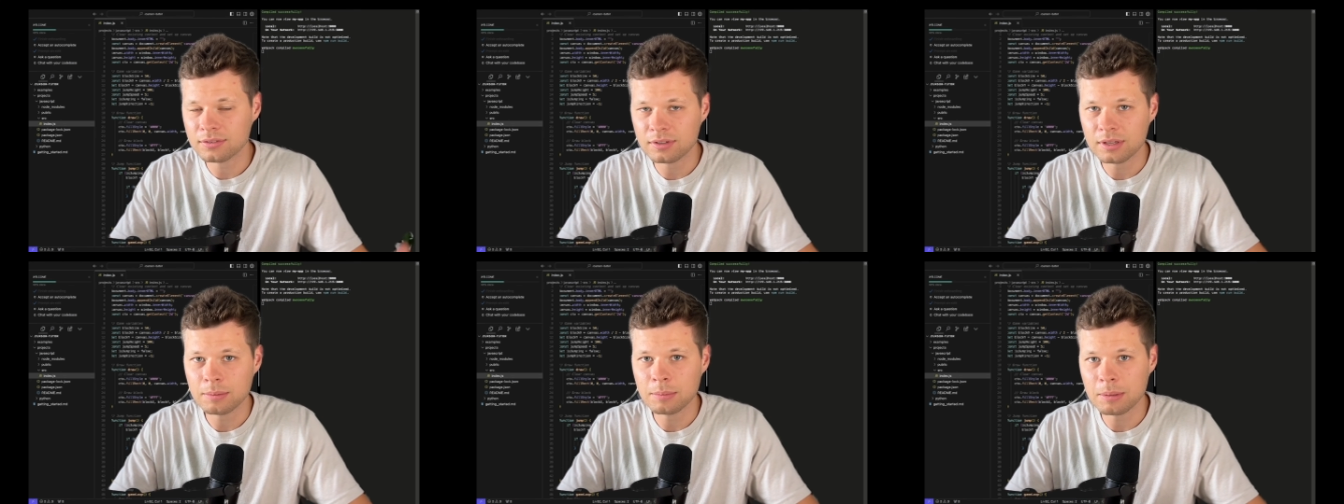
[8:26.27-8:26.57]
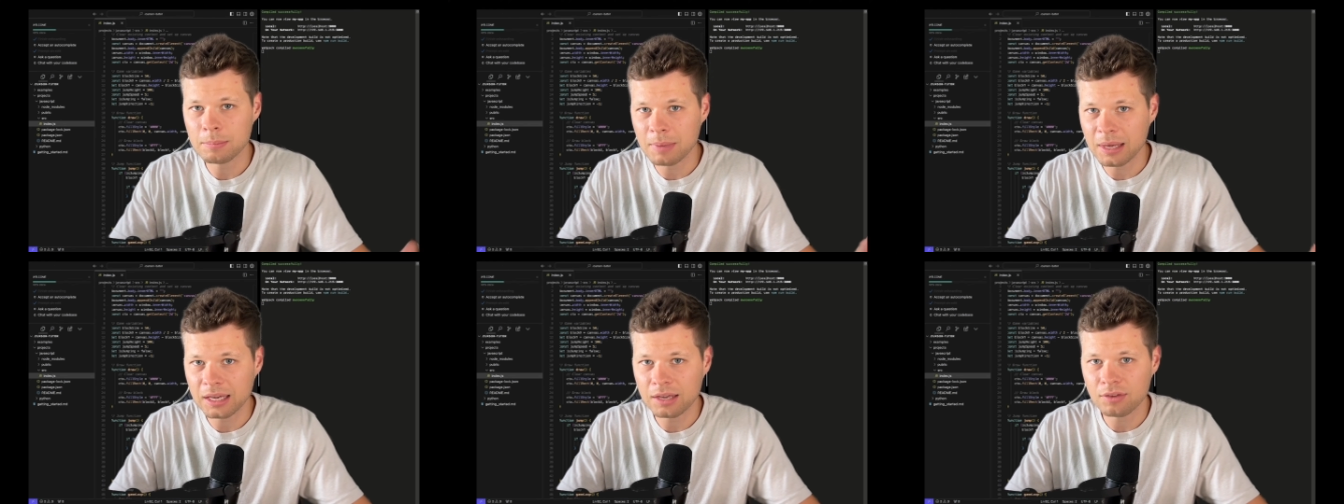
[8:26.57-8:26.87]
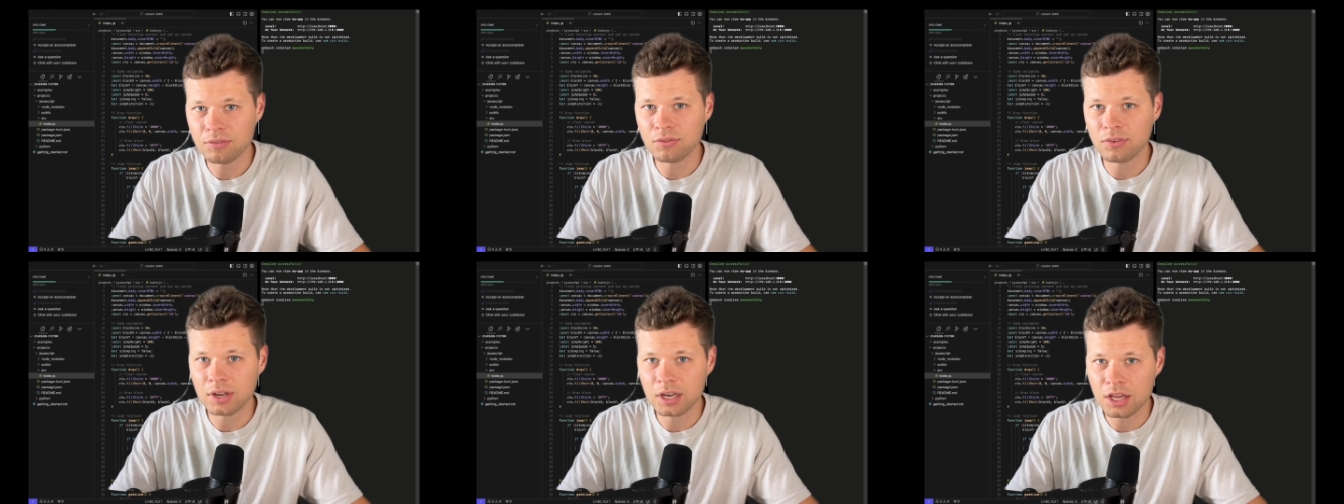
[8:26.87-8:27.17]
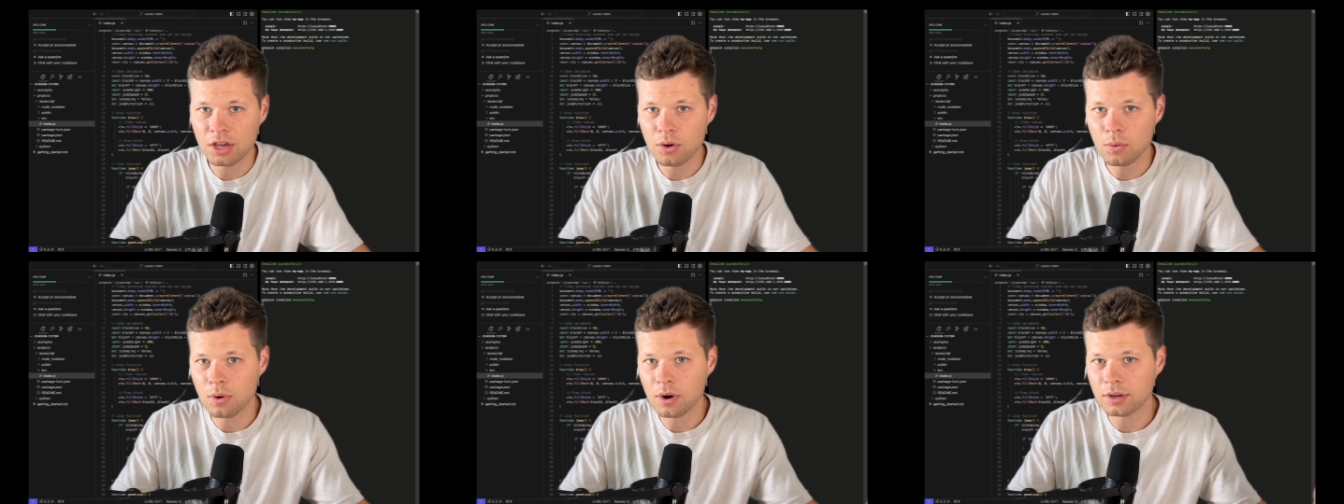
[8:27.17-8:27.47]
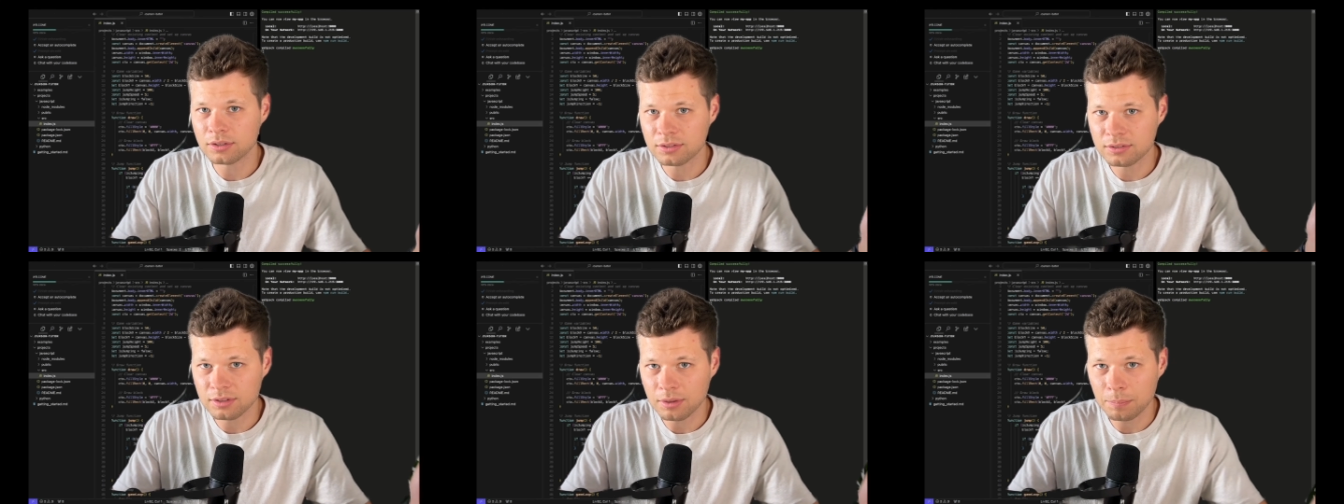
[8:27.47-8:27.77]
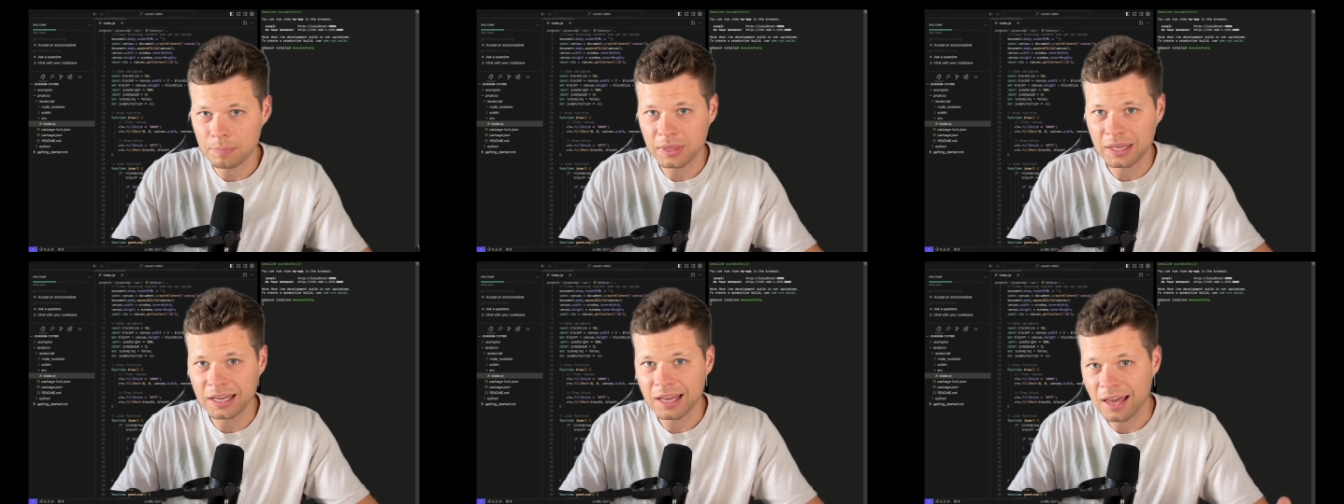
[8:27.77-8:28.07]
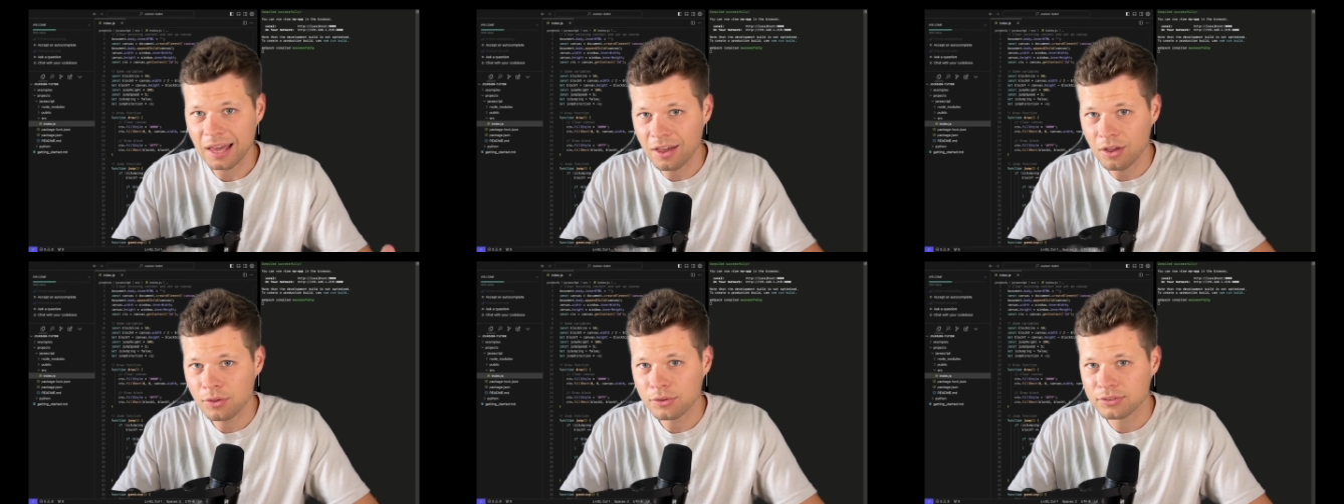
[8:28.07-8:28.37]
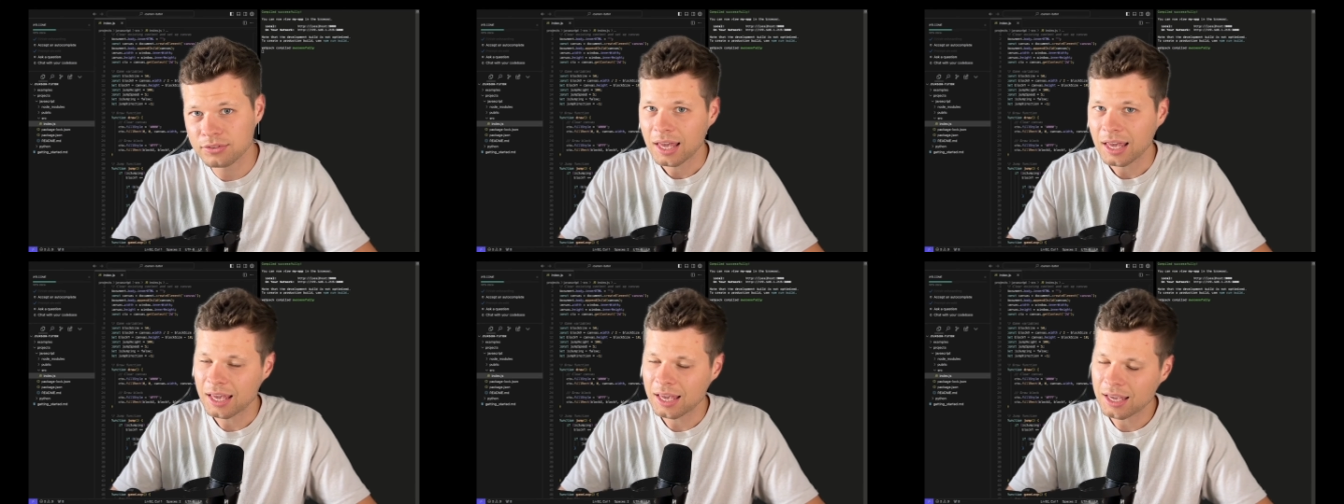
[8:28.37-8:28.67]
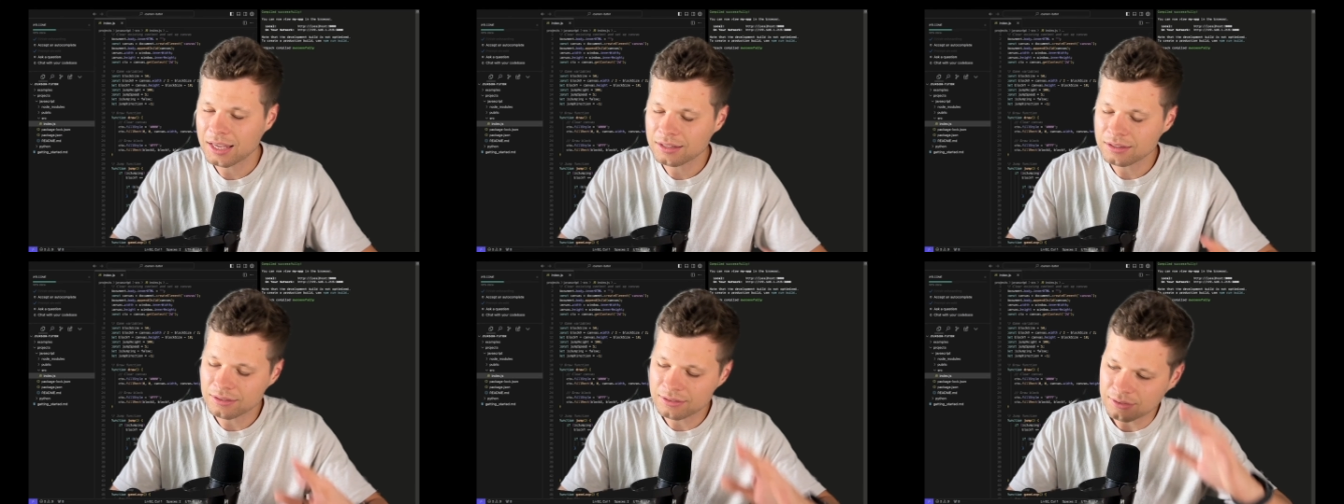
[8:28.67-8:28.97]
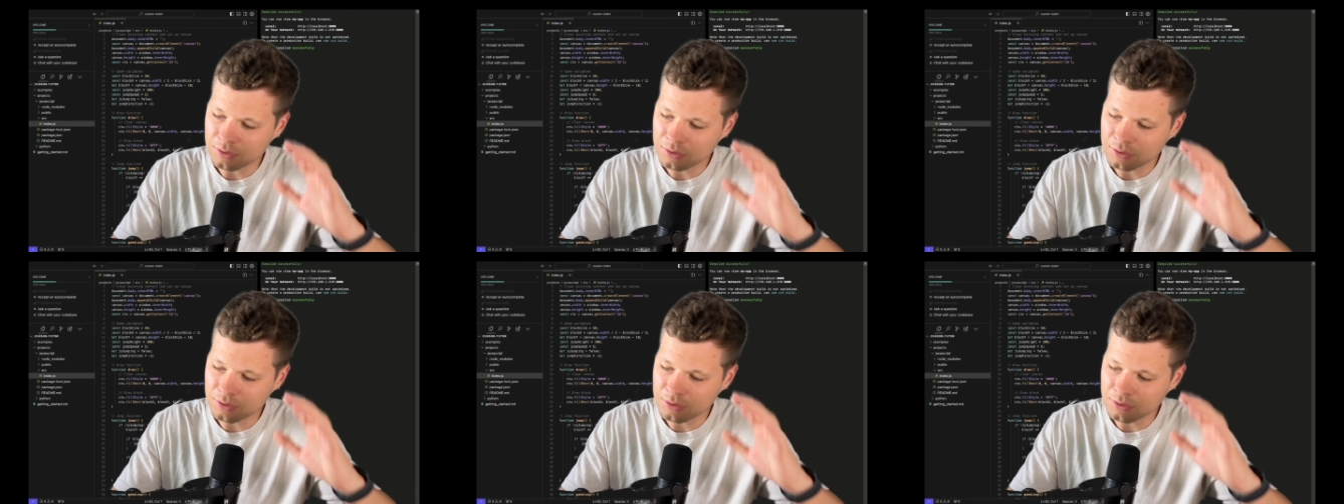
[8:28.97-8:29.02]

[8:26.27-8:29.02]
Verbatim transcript: see me make a video on something else and